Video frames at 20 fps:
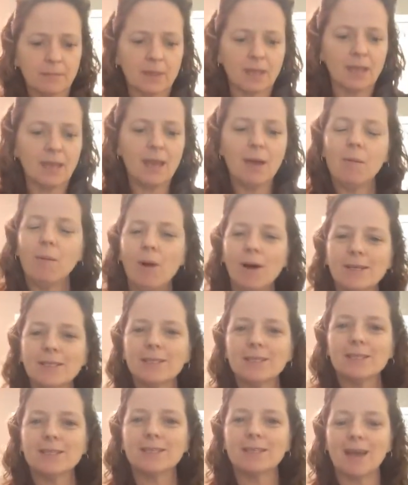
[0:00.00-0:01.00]
He
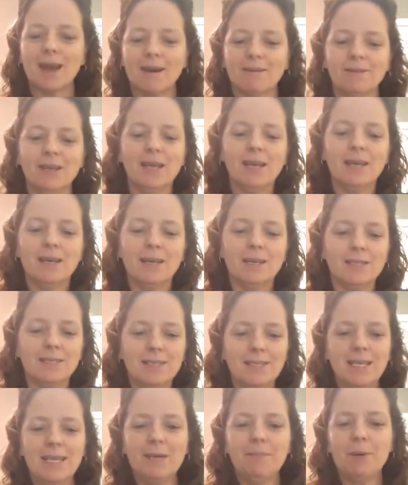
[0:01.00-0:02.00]
wants us to have
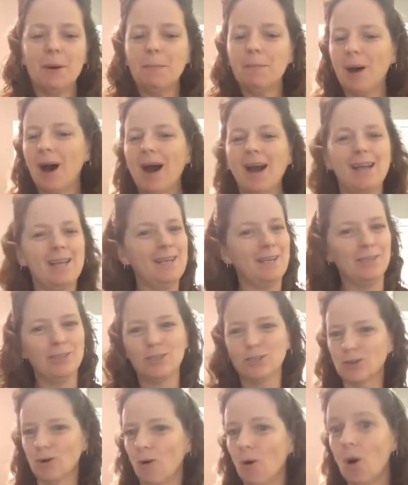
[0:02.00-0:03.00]
deep, abiding
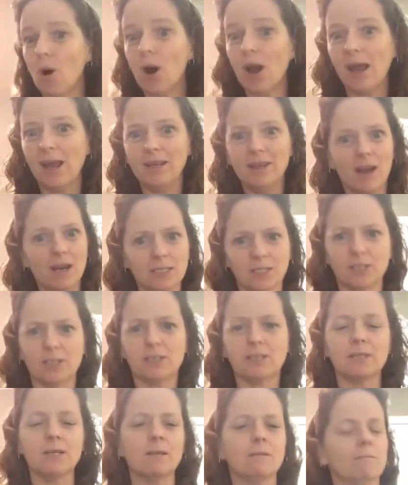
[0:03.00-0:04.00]
joy, not
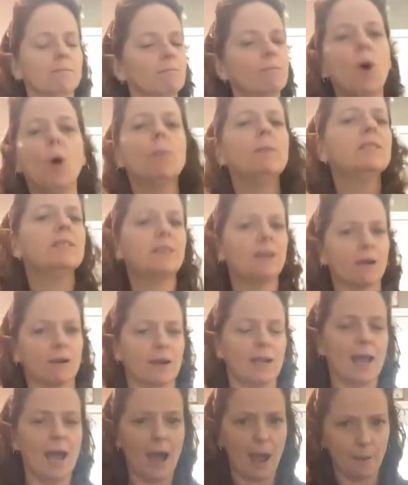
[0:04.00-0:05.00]
just
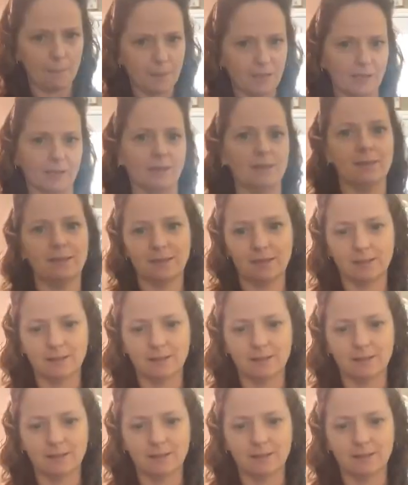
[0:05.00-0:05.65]
momentary happiness.